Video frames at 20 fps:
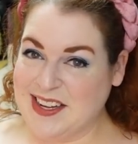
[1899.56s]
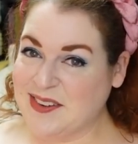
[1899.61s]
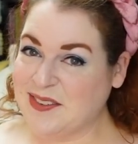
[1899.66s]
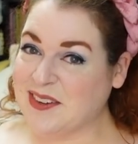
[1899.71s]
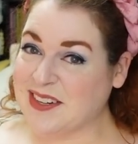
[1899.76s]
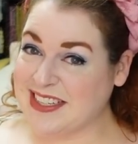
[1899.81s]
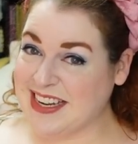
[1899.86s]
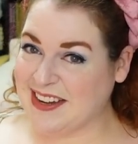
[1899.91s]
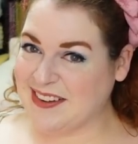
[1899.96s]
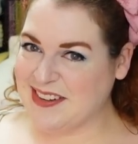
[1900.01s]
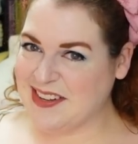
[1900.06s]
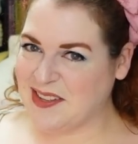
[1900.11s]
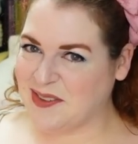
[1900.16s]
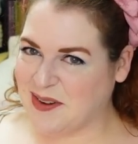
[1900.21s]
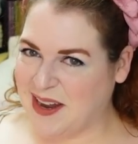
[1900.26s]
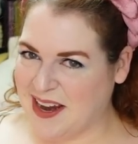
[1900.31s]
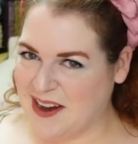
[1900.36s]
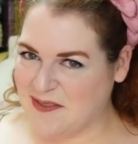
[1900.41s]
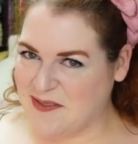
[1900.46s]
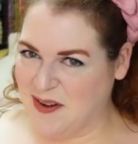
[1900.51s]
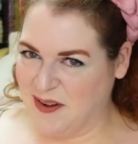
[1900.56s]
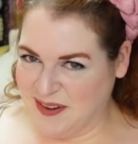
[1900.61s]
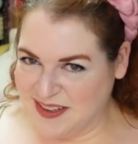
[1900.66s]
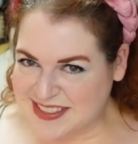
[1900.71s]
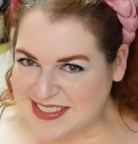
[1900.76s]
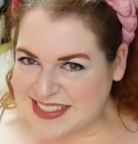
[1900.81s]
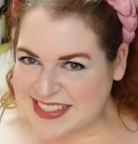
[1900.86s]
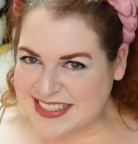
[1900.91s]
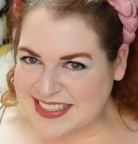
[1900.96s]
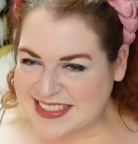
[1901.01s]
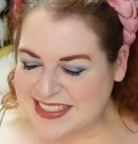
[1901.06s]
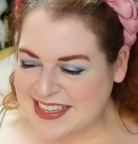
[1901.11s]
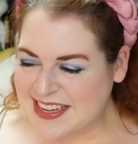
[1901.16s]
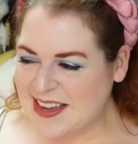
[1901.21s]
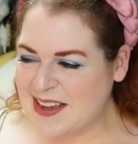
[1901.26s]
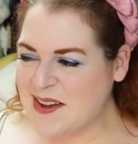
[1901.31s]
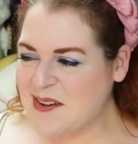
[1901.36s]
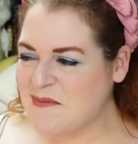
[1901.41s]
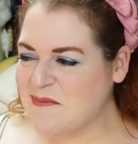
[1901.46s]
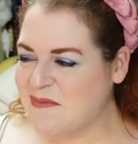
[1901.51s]
We're down to the wire, folks.
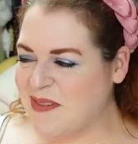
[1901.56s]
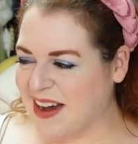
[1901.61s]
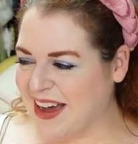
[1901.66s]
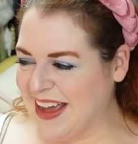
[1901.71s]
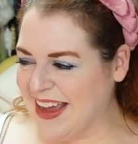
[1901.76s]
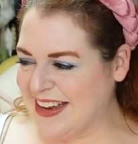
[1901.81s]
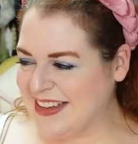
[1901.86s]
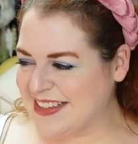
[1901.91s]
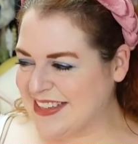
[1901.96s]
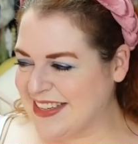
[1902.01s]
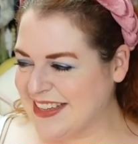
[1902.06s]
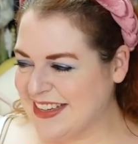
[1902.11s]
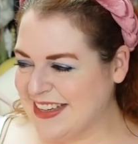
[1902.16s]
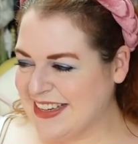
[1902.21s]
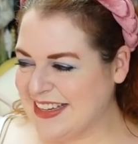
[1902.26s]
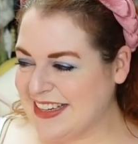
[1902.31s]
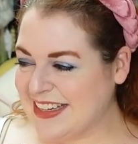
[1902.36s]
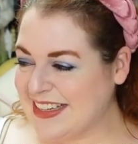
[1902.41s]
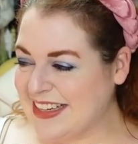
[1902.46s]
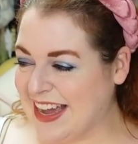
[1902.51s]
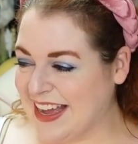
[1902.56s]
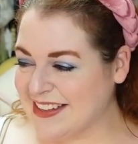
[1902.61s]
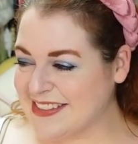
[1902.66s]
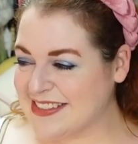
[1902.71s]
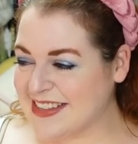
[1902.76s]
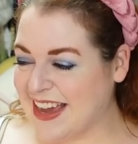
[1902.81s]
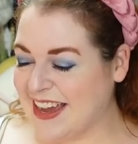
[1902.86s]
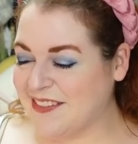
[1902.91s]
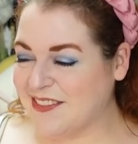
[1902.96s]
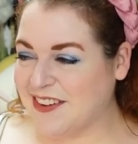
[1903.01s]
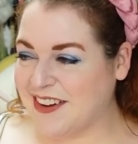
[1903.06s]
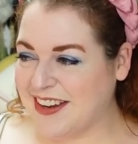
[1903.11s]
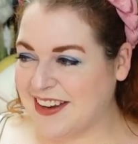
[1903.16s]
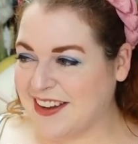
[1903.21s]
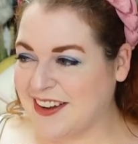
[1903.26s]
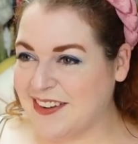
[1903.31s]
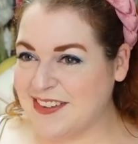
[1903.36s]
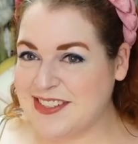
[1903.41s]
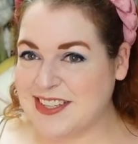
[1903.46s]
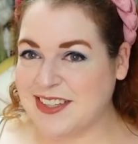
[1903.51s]
But yes, I'm going to
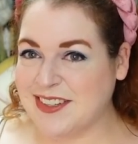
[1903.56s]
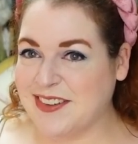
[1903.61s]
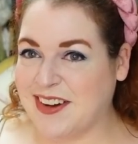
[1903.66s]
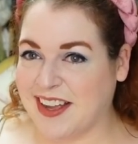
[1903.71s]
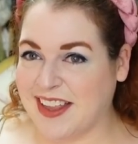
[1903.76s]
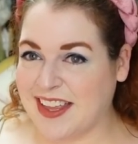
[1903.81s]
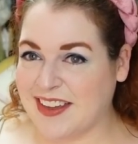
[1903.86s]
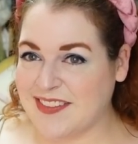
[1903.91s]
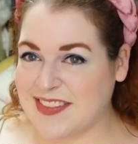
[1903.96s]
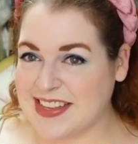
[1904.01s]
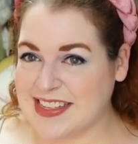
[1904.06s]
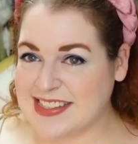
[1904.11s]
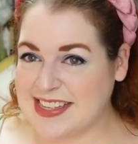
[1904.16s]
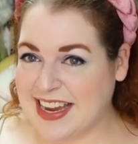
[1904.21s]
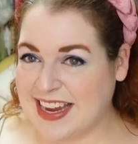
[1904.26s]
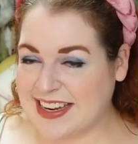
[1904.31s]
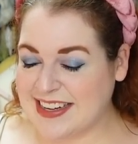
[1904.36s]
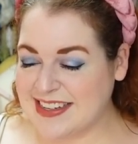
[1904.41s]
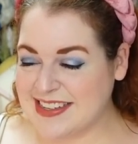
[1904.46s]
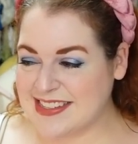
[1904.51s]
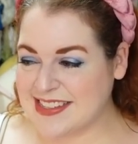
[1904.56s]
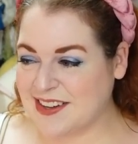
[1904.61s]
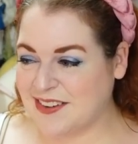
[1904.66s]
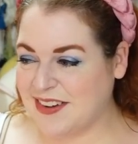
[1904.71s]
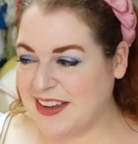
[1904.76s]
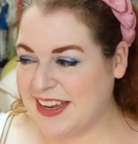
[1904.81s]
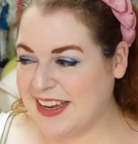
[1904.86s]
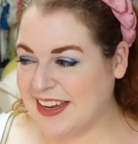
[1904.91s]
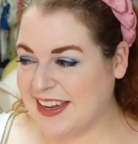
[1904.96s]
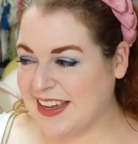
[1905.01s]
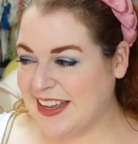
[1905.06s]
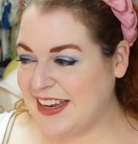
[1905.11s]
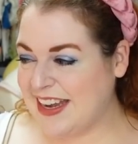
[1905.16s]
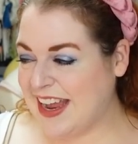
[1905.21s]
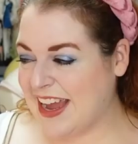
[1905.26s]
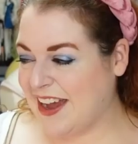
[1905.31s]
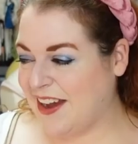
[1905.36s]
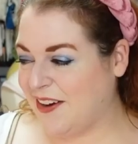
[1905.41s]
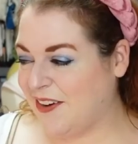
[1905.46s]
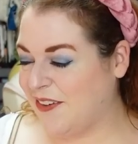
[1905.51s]
go do all of this hand sewing
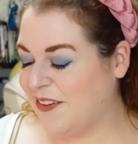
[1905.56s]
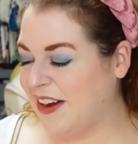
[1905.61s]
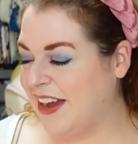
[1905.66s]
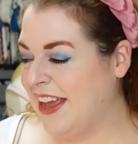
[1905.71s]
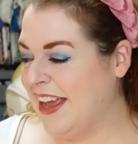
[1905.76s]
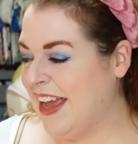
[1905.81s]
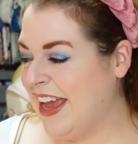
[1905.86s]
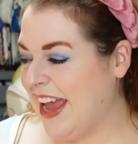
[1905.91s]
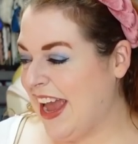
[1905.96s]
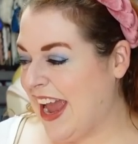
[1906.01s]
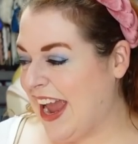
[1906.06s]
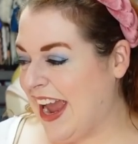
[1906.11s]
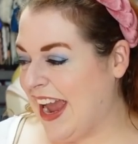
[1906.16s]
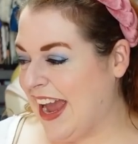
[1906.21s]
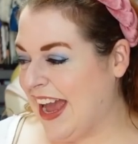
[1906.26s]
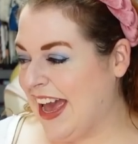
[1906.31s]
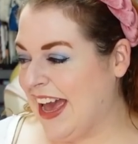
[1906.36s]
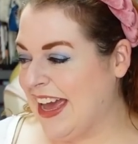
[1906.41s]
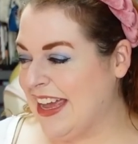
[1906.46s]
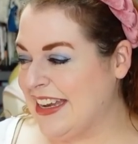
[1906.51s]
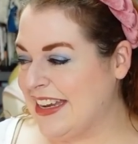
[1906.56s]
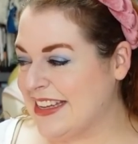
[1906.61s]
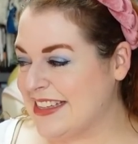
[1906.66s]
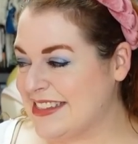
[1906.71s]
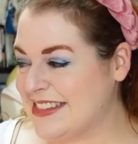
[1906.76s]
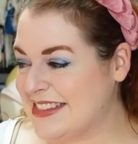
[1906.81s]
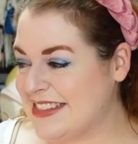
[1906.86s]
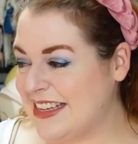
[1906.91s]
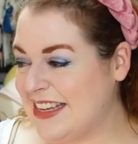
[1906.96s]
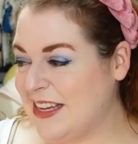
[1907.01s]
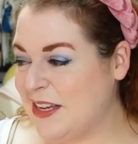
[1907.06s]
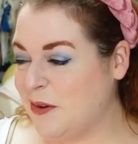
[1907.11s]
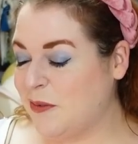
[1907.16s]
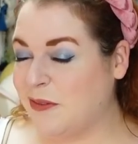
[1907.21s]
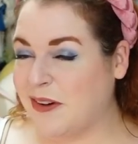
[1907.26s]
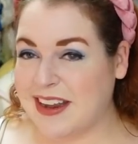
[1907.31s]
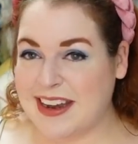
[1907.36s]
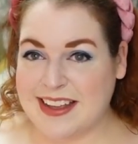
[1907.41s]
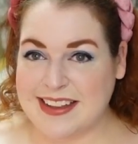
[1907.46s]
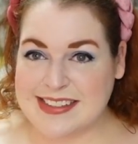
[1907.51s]
now and see
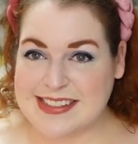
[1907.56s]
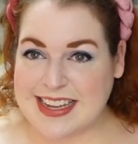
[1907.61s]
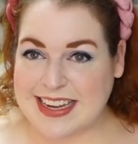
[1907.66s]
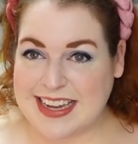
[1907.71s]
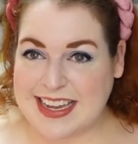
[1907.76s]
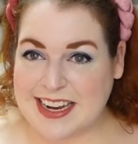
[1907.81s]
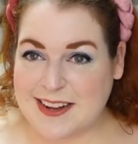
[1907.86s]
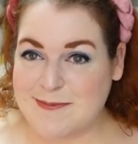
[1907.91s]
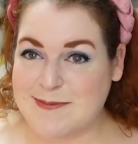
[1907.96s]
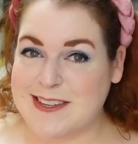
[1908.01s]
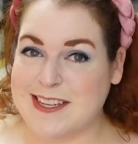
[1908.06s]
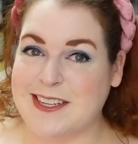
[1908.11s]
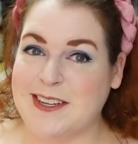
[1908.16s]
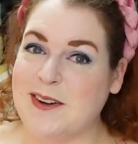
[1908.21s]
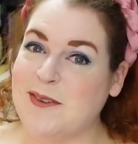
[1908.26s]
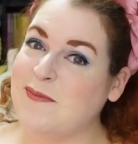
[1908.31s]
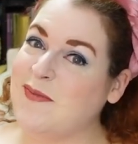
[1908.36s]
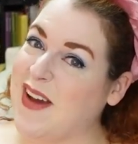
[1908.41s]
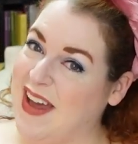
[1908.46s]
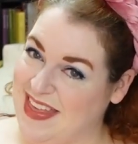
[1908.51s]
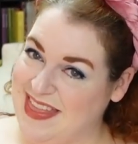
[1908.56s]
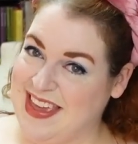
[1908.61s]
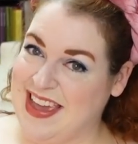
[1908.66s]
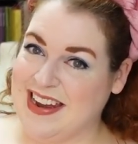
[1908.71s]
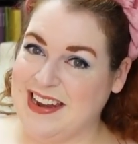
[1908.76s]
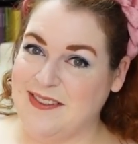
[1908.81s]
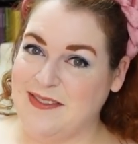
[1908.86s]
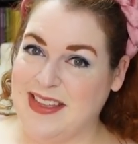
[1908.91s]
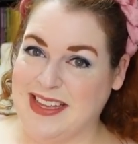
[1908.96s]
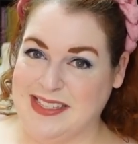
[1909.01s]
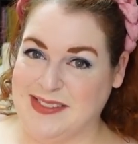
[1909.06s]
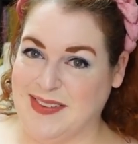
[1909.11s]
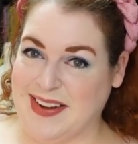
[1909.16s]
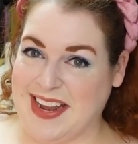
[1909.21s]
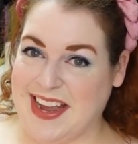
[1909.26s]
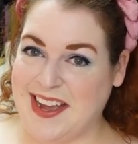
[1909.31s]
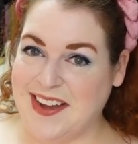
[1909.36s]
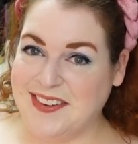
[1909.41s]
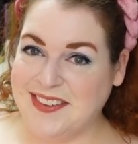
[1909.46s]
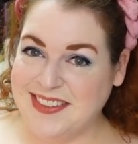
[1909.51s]
what else I get up to by the end of this
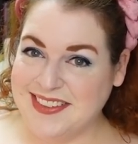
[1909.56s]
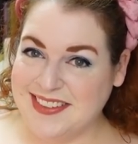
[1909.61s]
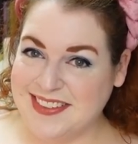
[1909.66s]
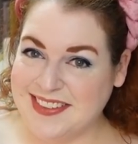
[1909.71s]
video.